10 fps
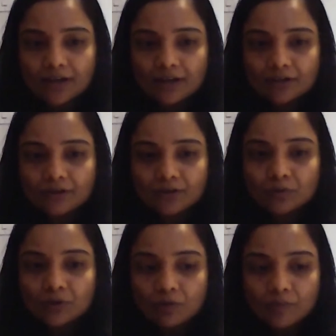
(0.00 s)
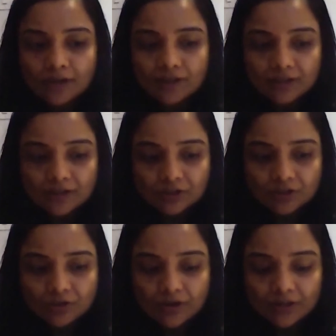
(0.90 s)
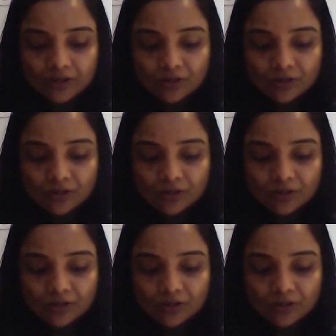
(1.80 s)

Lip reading: and you now make essential oils.